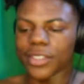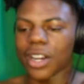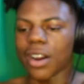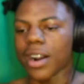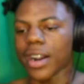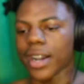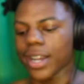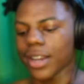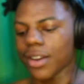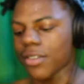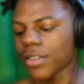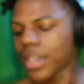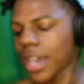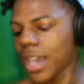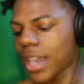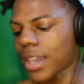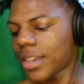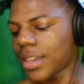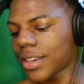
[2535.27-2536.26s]
Alright,
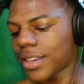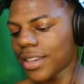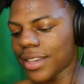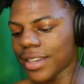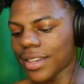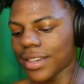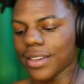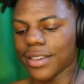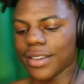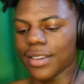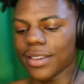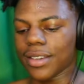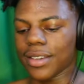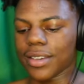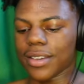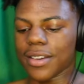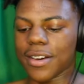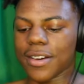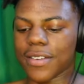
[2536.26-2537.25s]
okay.
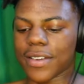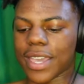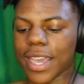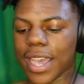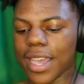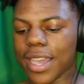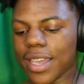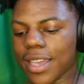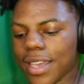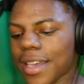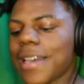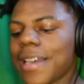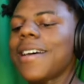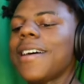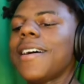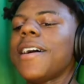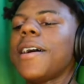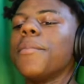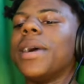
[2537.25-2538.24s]
Okay.
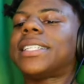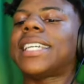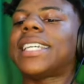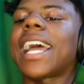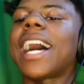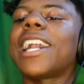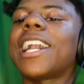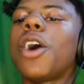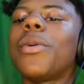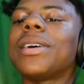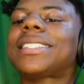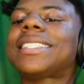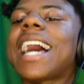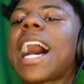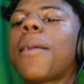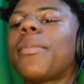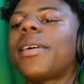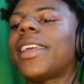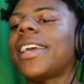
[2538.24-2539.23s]
But y'all know what
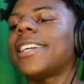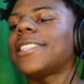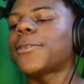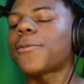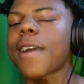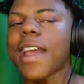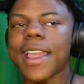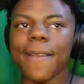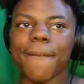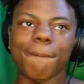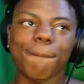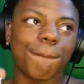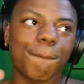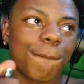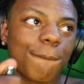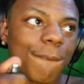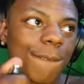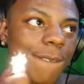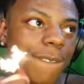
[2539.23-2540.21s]
time it is, right?
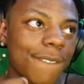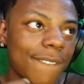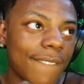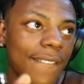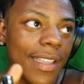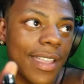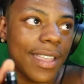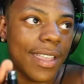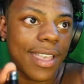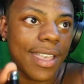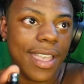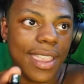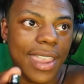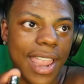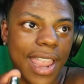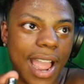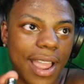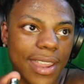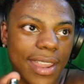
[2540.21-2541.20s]

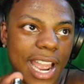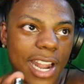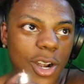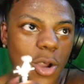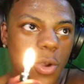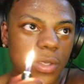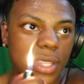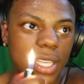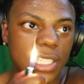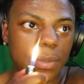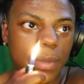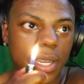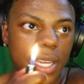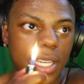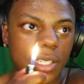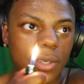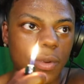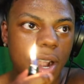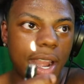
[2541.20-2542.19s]
Yeah, y'all know what this
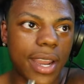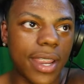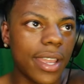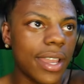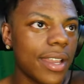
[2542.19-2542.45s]
means, right?